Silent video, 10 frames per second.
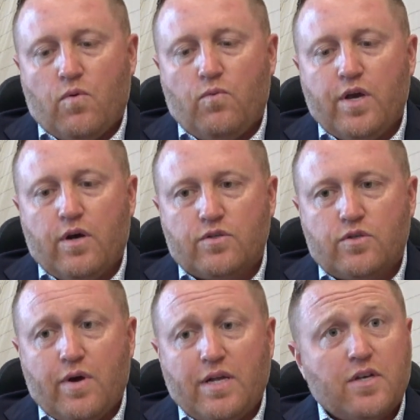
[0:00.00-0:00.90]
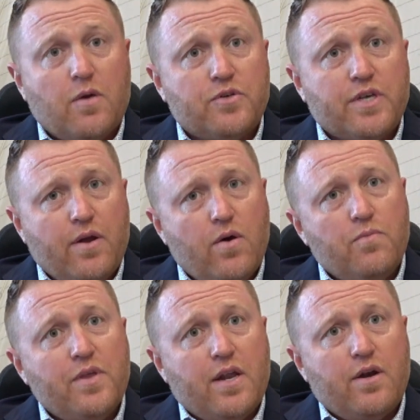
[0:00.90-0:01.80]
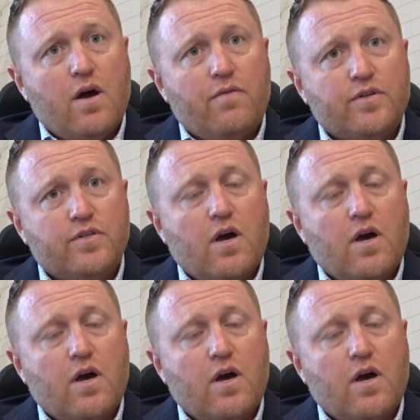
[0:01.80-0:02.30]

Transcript: We also had Cypress at Home. They had an office